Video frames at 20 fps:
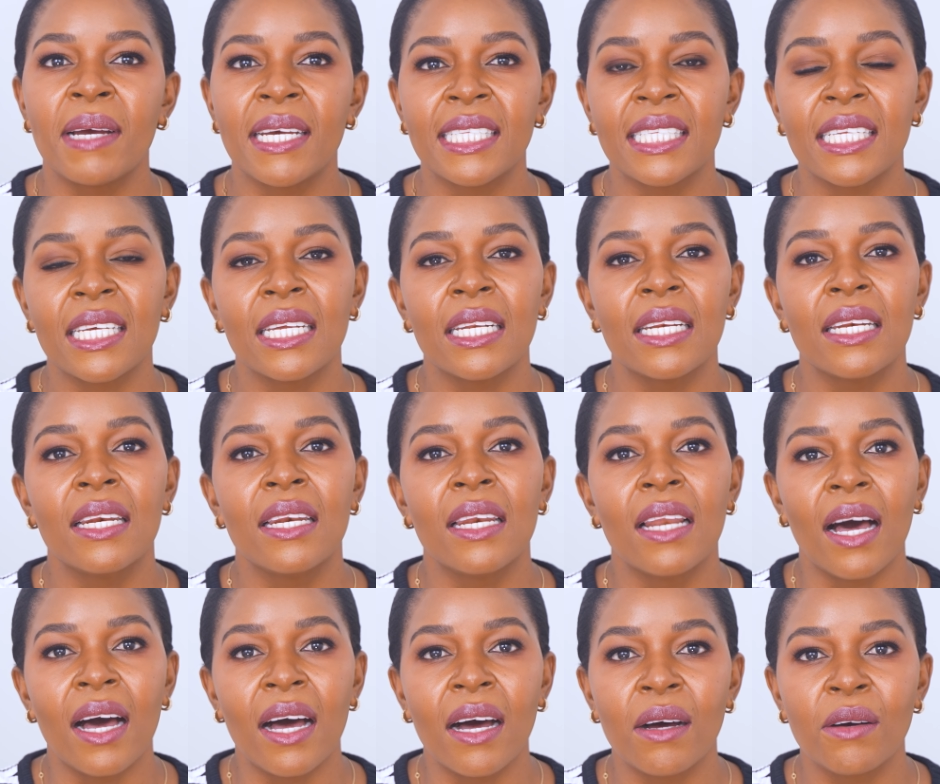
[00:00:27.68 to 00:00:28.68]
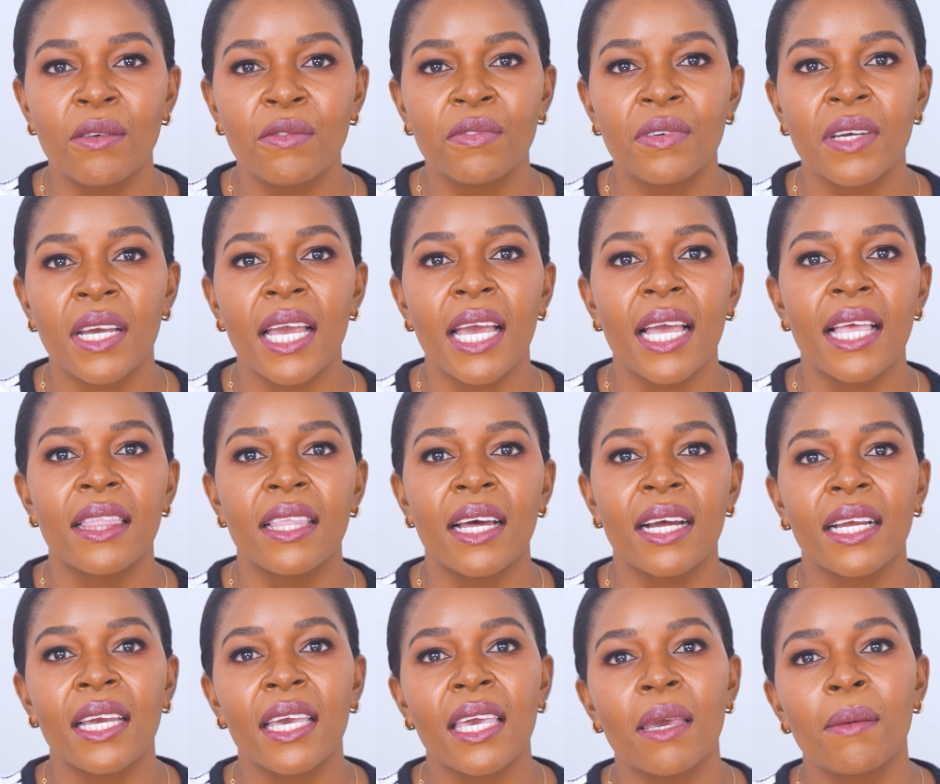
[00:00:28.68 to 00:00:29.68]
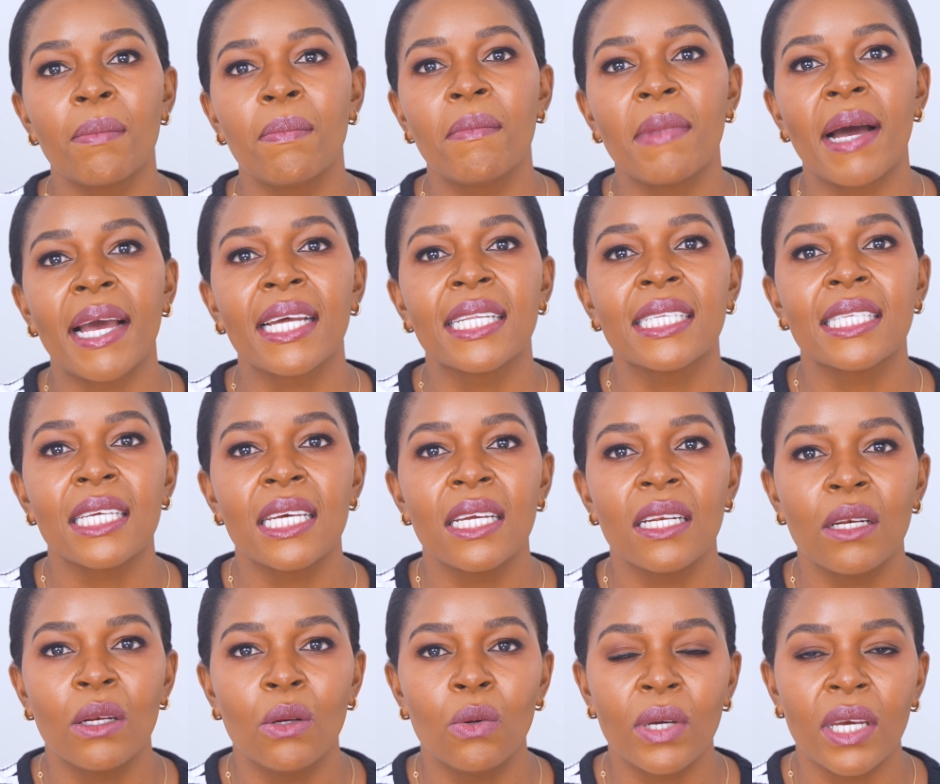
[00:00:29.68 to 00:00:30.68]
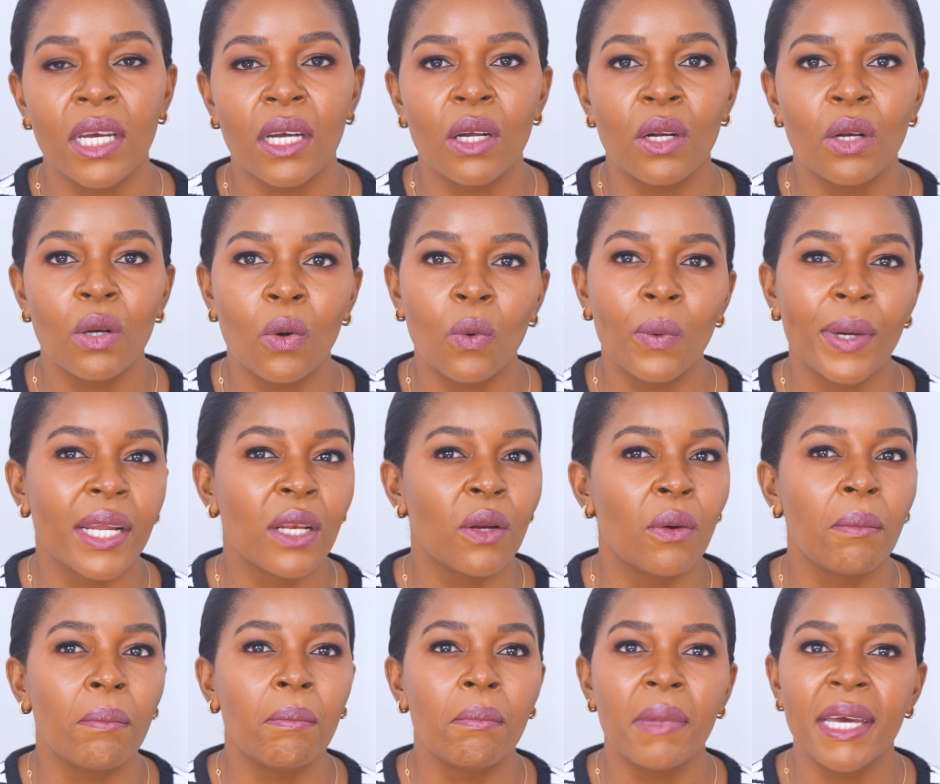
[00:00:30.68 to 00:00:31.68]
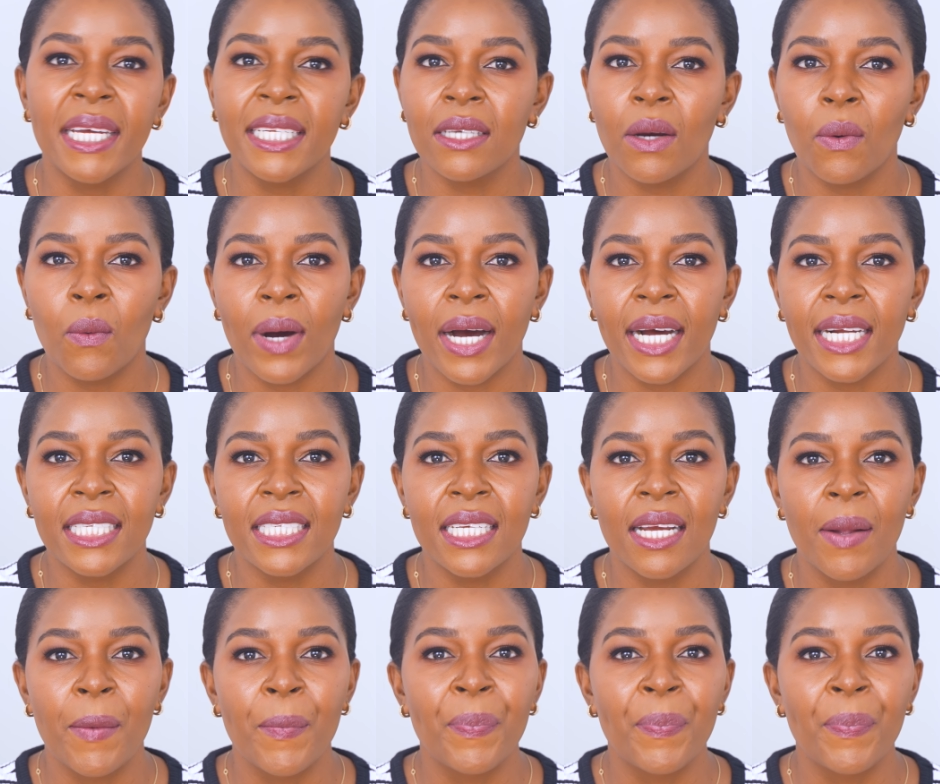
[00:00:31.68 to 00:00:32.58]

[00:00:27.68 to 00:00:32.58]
my skin love and that keep my skin looking glowing no matter what.